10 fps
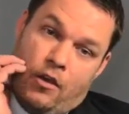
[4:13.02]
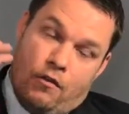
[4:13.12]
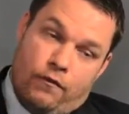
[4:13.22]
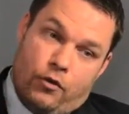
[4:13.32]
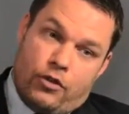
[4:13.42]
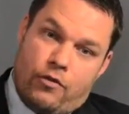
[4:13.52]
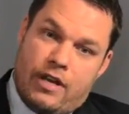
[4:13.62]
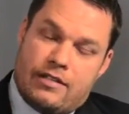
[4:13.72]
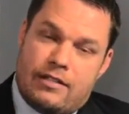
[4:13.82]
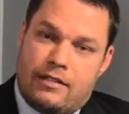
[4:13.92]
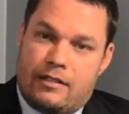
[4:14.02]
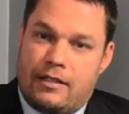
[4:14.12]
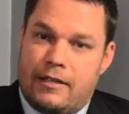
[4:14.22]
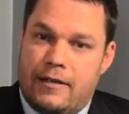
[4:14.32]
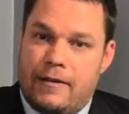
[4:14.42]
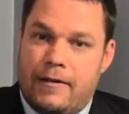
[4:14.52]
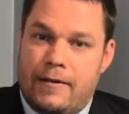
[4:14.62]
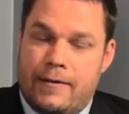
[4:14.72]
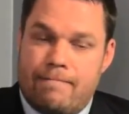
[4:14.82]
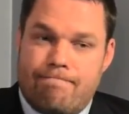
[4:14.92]
for the rest,
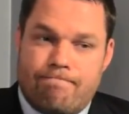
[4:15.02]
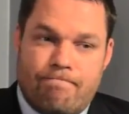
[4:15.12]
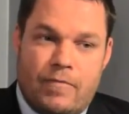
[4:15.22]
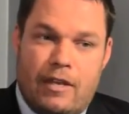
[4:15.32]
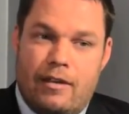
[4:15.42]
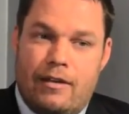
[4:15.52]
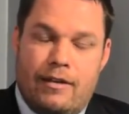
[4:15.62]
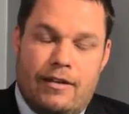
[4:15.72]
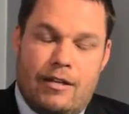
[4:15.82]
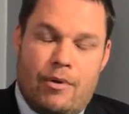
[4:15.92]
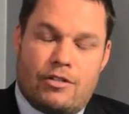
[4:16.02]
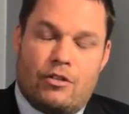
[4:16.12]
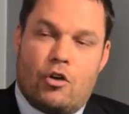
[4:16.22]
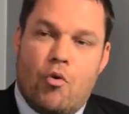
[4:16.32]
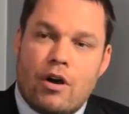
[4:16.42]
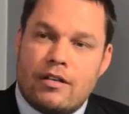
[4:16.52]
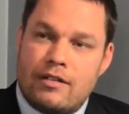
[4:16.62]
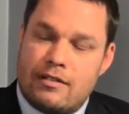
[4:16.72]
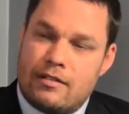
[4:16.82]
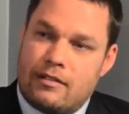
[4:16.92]
uh, Uh, it depends on the
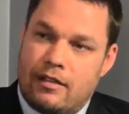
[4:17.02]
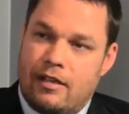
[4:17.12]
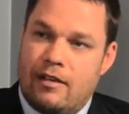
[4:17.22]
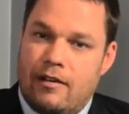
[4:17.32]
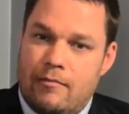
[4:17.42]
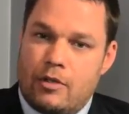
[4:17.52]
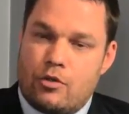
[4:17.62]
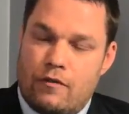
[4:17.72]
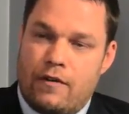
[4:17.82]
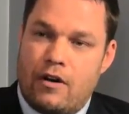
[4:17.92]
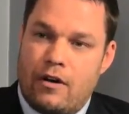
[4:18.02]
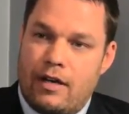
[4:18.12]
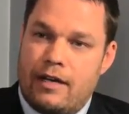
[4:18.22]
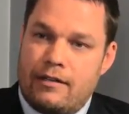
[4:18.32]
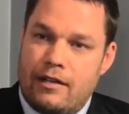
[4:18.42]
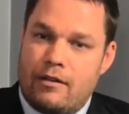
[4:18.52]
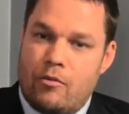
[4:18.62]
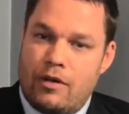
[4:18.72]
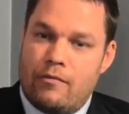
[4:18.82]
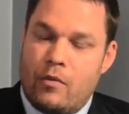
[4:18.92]
quantities, uh, but so far uh, I think
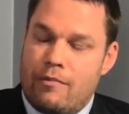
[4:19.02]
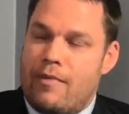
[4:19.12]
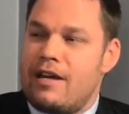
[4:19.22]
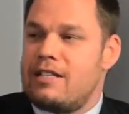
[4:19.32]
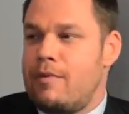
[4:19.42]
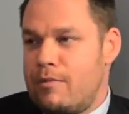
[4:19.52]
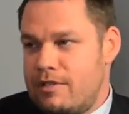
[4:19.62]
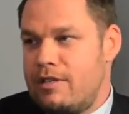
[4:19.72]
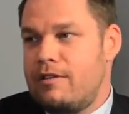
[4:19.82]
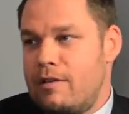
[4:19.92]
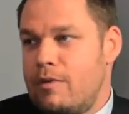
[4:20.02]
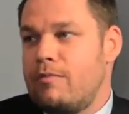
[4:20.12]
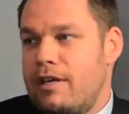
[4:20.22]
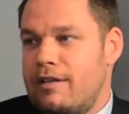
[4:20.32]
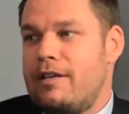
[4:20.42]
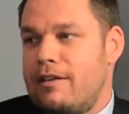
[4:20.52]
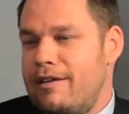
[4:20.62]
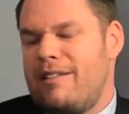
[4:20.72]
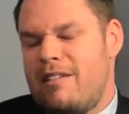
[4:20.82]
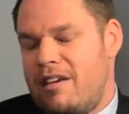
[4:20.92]
one, one maximum is neodymium at
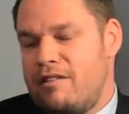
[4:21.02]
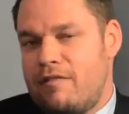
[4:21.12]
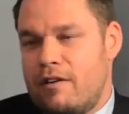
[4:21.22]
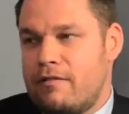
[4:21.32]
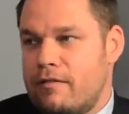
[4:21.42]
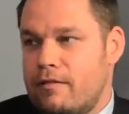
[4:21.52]
eighty, eighty-five.